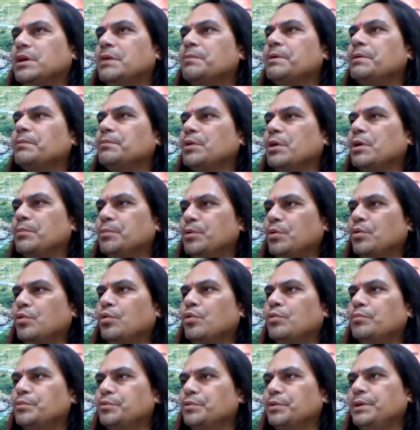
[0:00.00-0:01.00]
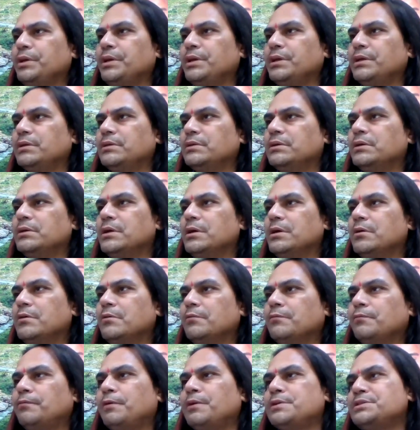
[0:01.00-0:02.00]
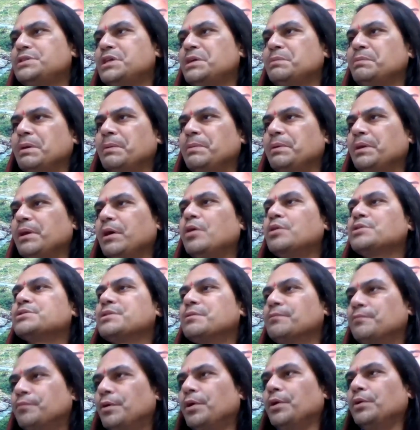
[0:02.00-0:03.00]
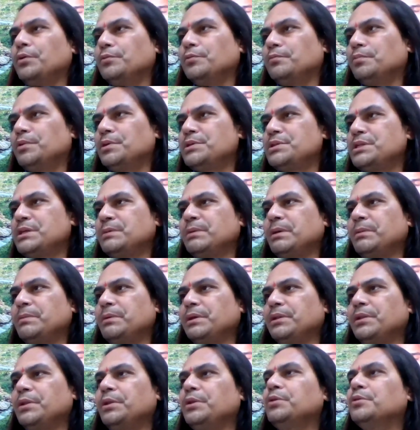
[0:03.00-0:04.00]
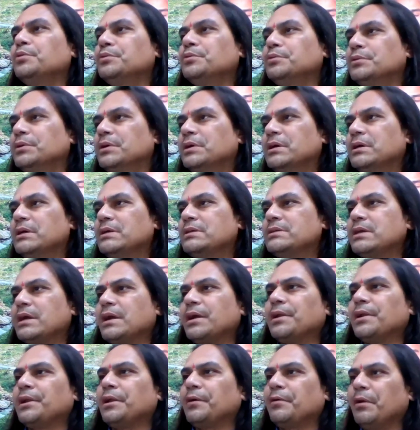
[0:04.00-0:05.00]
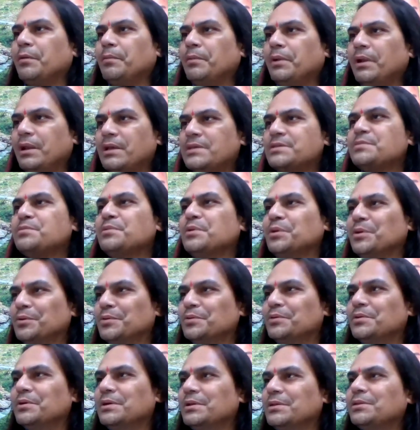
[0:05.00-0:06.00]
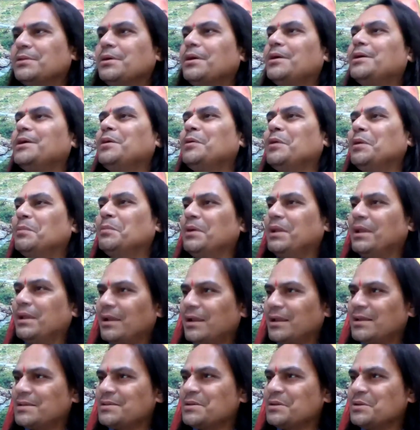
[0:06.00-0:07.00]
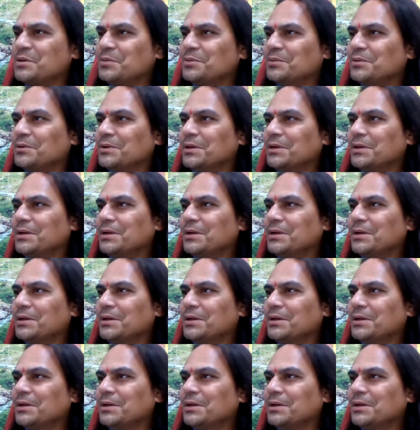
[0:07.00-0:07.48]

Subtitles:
coming from your home to here, first day may be awesome fun. First day may be new. Second day will be less new. Third day will be less new.